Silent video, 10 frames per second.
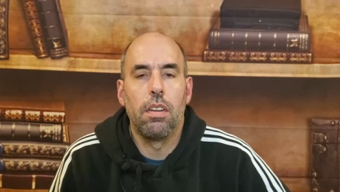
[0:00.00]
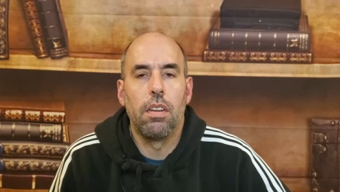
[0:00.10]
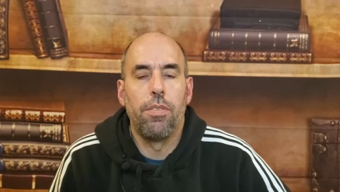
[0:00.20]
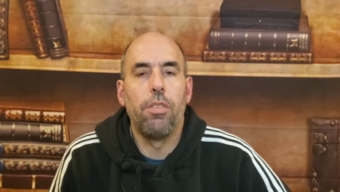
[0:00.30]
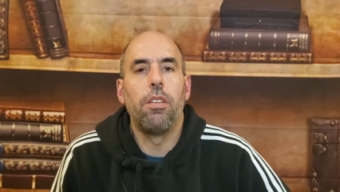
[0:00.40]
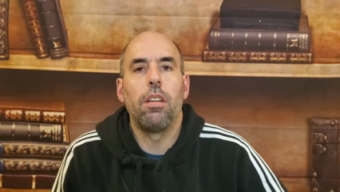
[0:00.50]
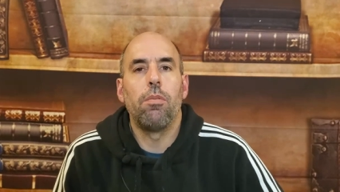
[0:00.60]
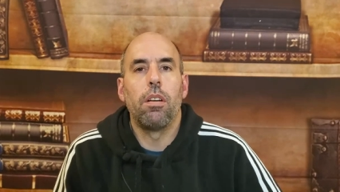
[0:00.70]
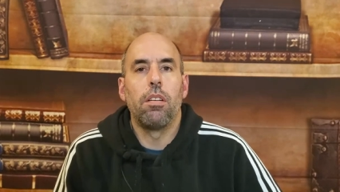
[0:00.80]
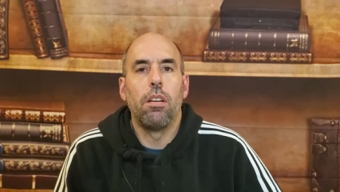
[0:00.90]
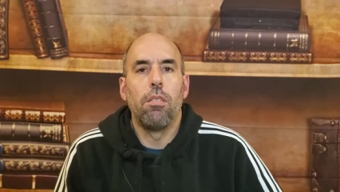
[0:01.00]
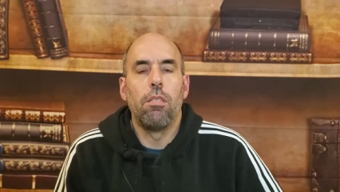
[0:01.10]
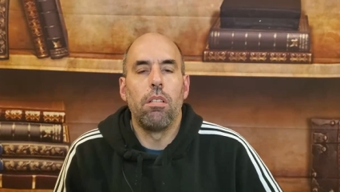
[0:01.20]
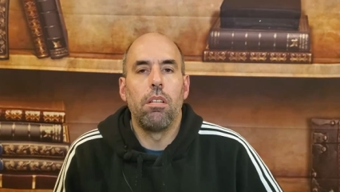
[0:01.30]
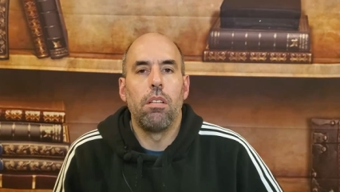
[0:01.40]
If you really want to
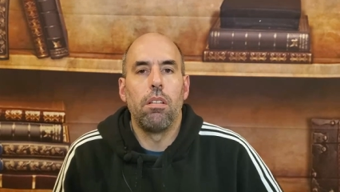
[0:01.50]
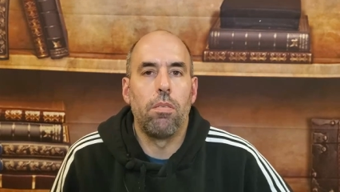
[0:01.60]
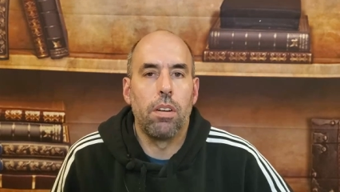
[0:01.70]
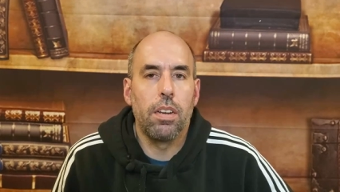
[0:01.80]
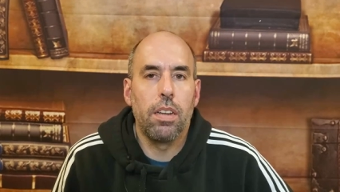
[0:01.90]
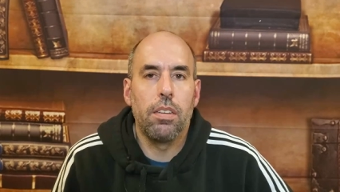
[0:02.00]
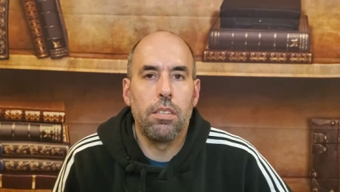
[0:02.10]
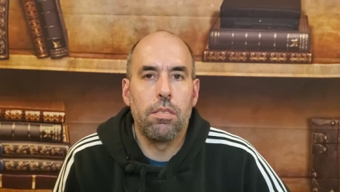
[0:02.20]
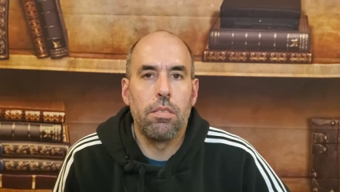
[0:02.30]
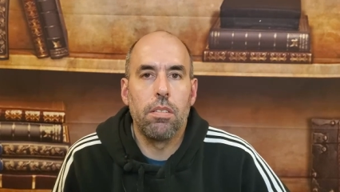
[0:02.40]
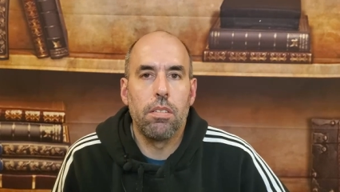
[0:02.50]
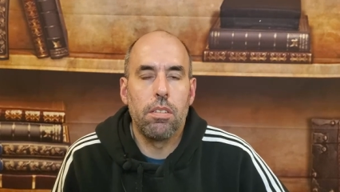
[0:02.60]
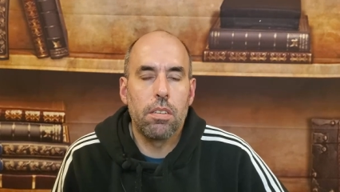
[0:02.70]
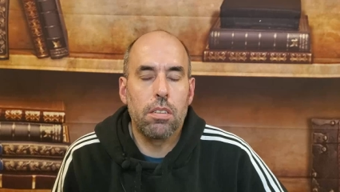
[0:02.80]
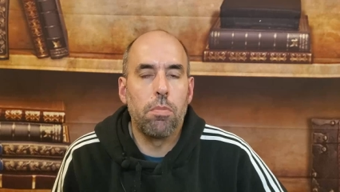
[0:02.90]
know what it is,
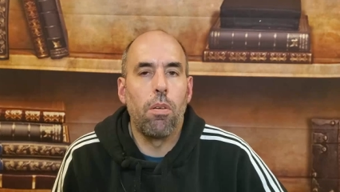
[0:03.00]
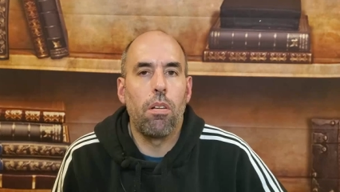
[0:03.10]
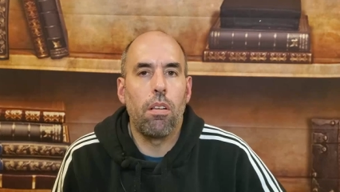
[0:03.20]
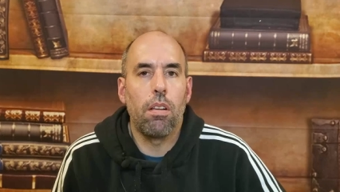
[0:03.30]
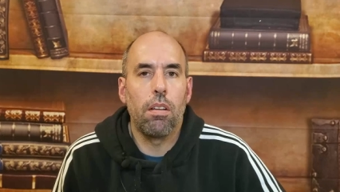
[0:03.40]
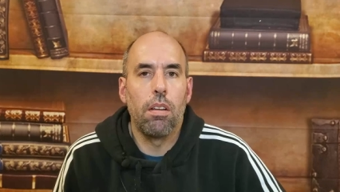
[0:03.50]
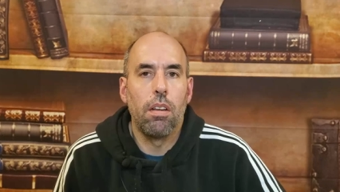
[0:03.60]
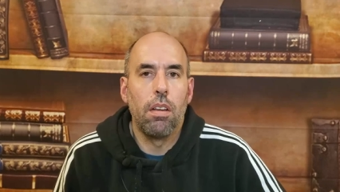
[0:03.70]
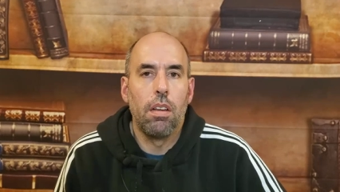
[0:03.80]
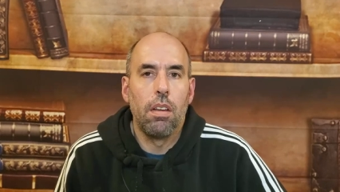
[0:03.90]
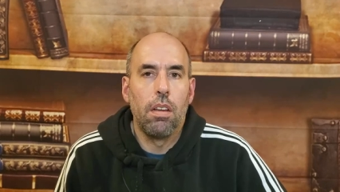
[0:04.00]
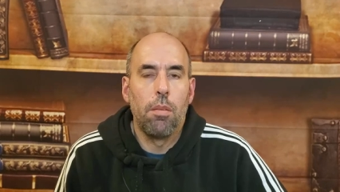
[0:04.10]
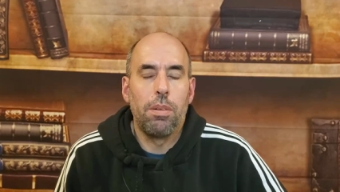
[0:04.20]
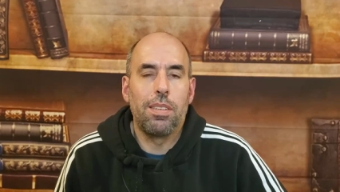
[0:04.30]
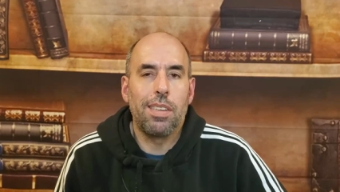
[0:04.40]
just a small
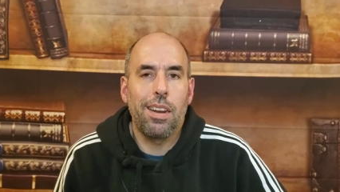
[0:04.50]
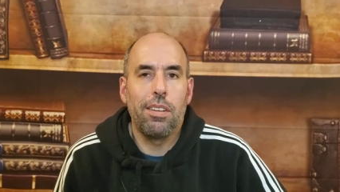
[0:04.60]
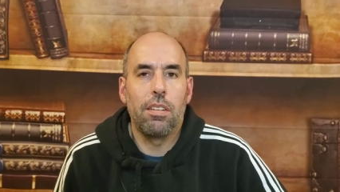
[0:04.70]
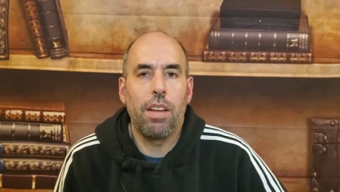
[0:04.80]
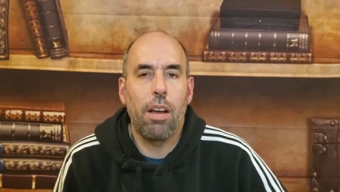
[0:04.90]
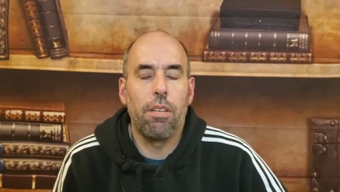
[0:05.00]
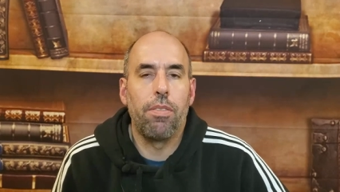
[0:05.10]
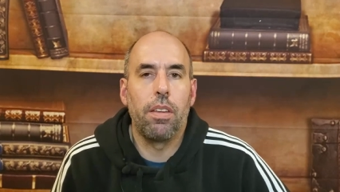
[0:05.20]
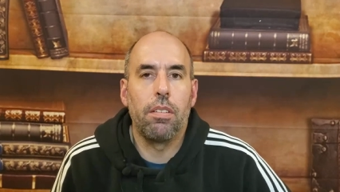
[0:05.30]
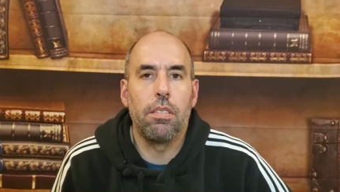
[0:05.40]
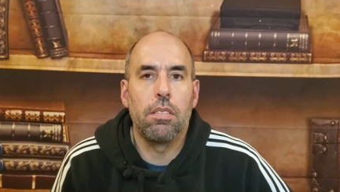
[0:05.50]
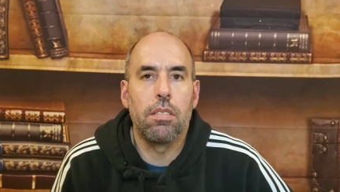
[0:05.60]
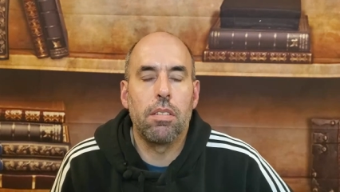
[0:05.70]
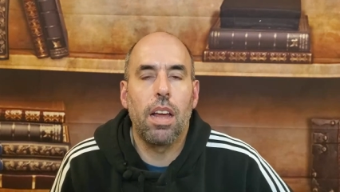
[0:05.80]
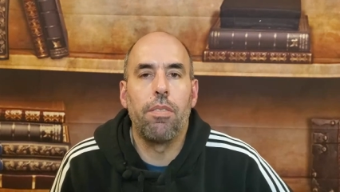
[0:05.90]
percentage of how it feels
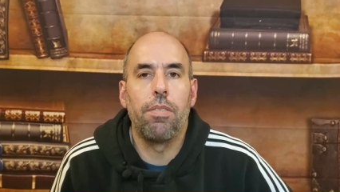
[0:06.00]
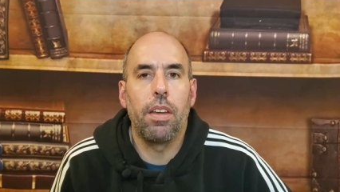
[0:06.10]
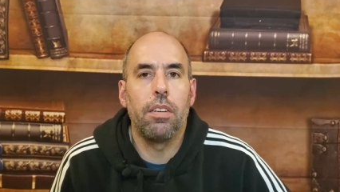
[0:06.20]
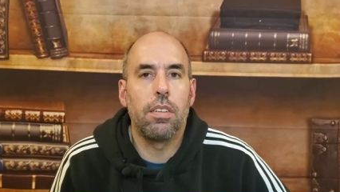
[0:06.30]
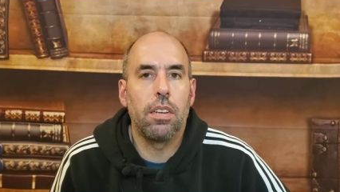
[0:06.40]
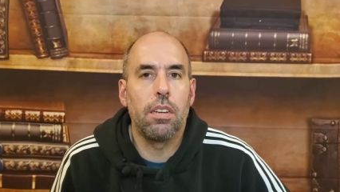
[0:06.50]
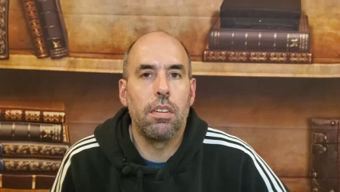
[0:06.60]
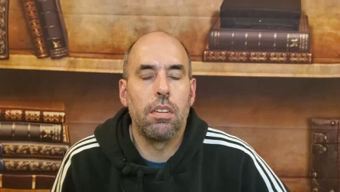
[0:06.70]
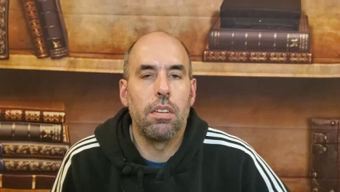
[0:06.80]
to have aphasia,